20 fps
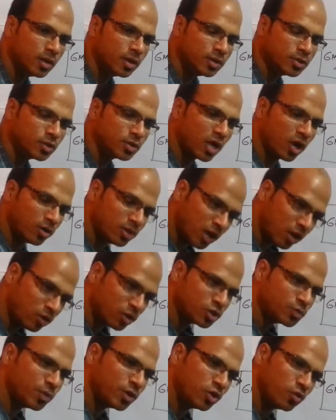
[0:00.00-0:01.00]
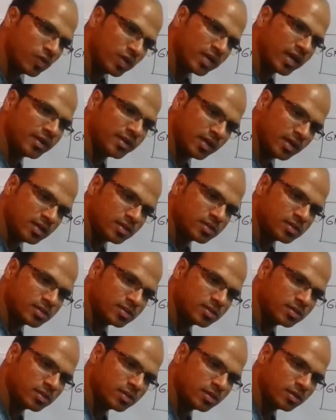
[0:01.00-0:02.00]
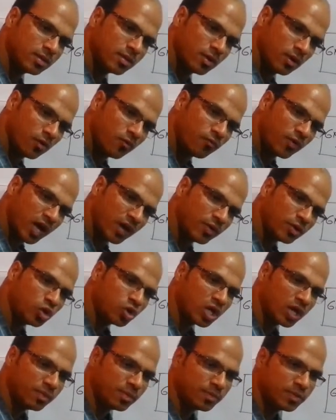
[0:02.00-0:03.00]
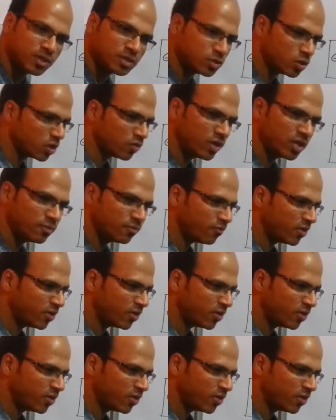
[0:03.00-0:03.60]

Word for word: So the download speed you will get is 512 kbps, not 1,